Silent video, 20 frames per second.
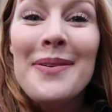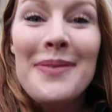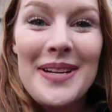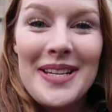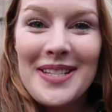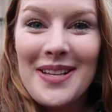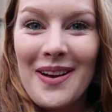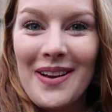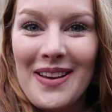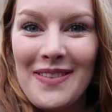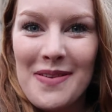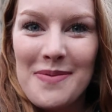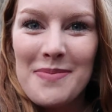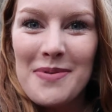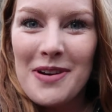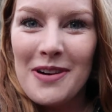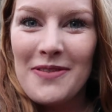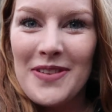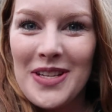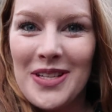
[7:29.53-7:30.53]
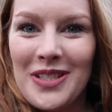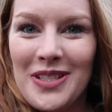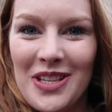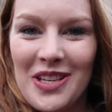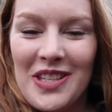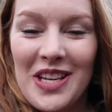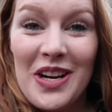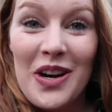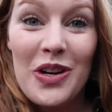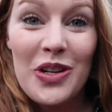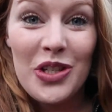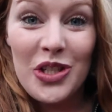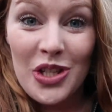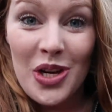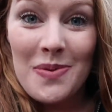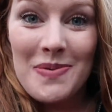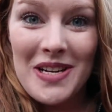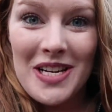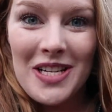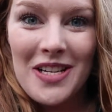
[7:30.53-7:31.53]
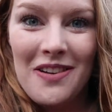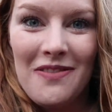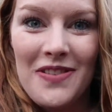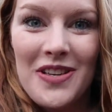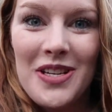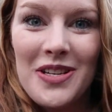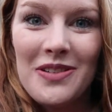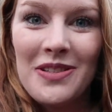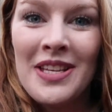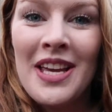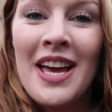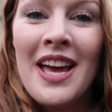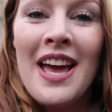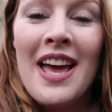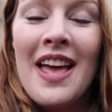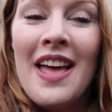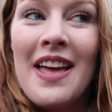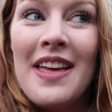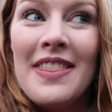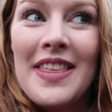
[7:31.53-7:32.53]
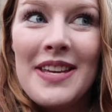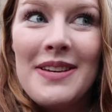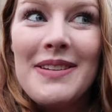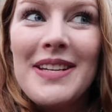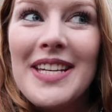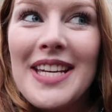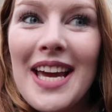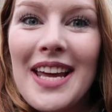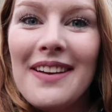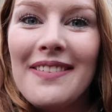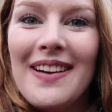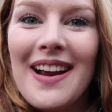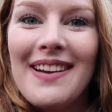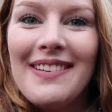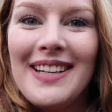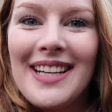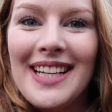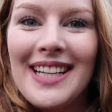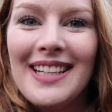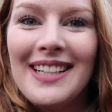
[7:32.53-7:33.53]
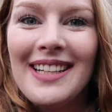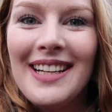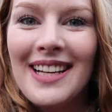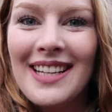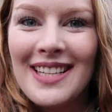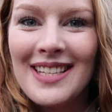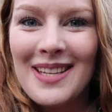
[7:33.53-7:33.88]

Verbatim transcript: we saw even more views so there are so many good views that you can get around here.